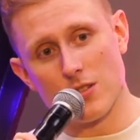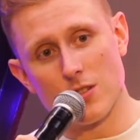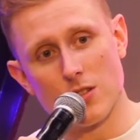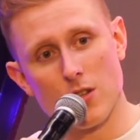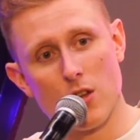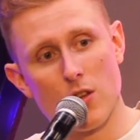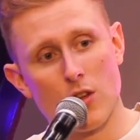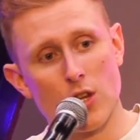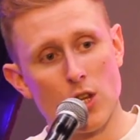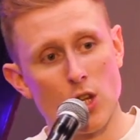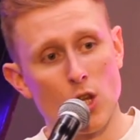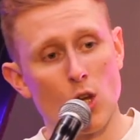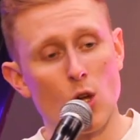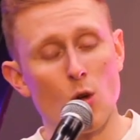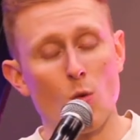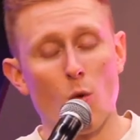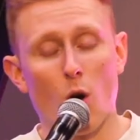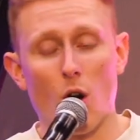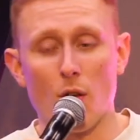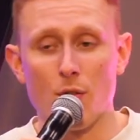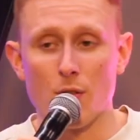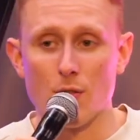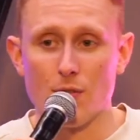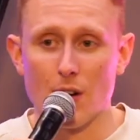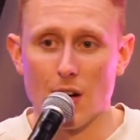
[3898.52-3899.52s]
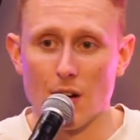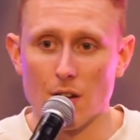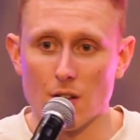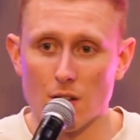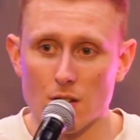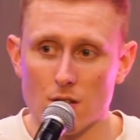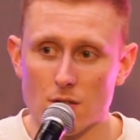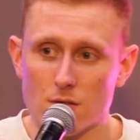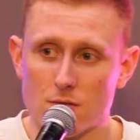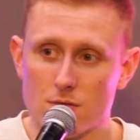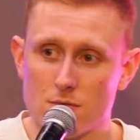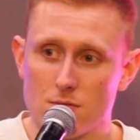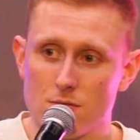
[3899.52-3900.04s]
to know that you offer value.
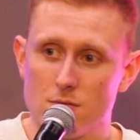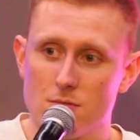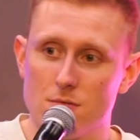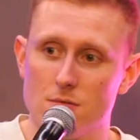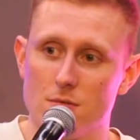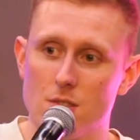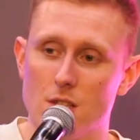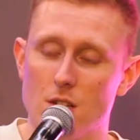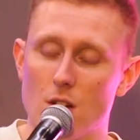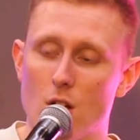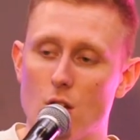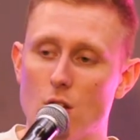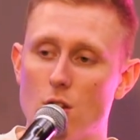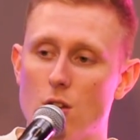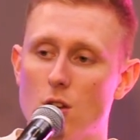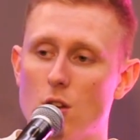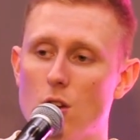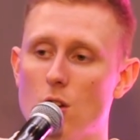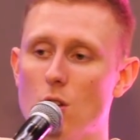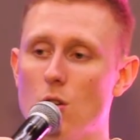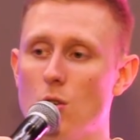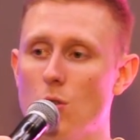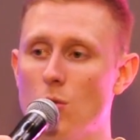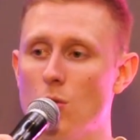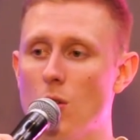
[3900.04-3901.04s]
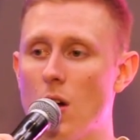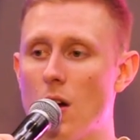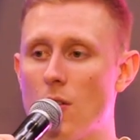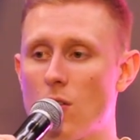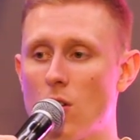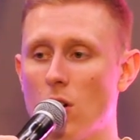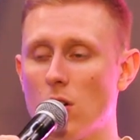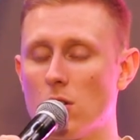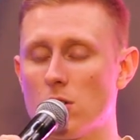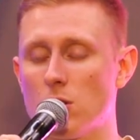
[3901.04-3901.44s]
You know, you have got